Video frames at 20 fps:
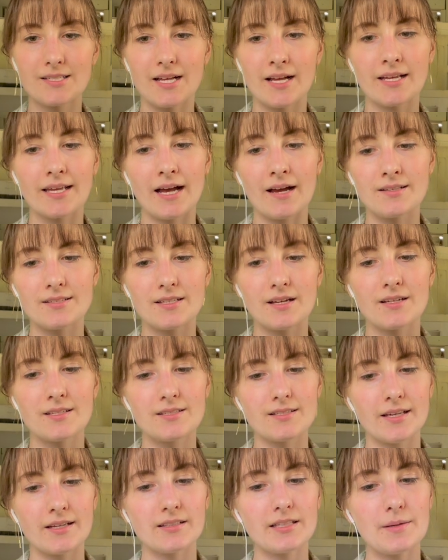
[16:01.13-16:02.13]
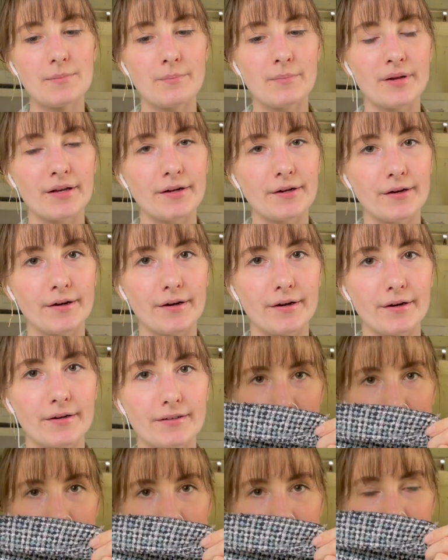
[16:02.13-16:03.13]
I guess, a slightly bigger
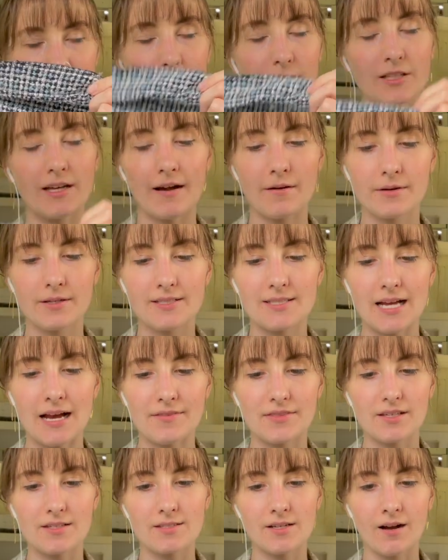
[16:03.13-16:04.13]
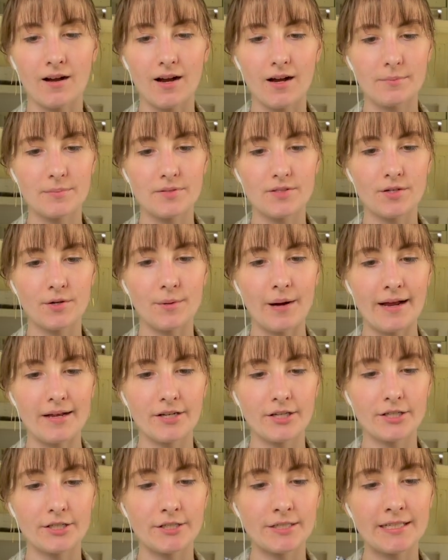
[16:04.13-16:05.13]
seam allowance at the top, so I
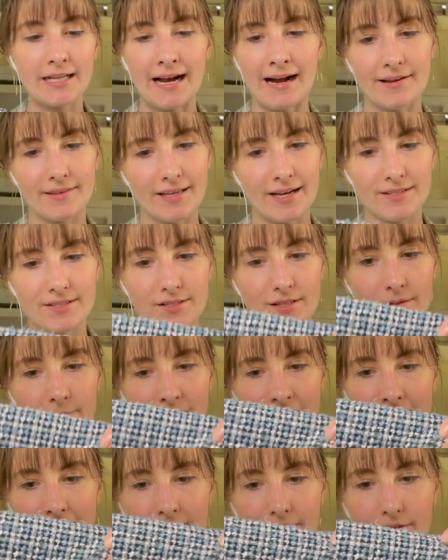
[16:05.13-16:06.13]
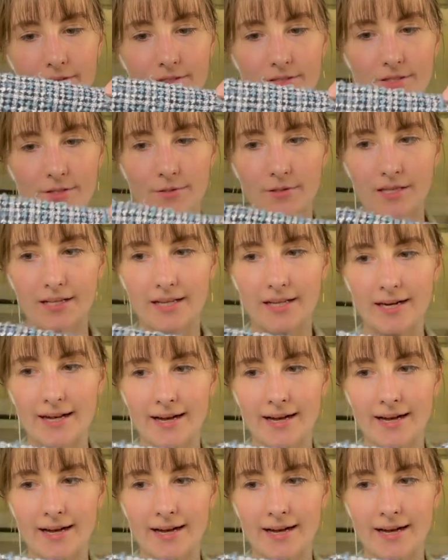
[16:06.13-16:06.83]
could add that to the pattern so that it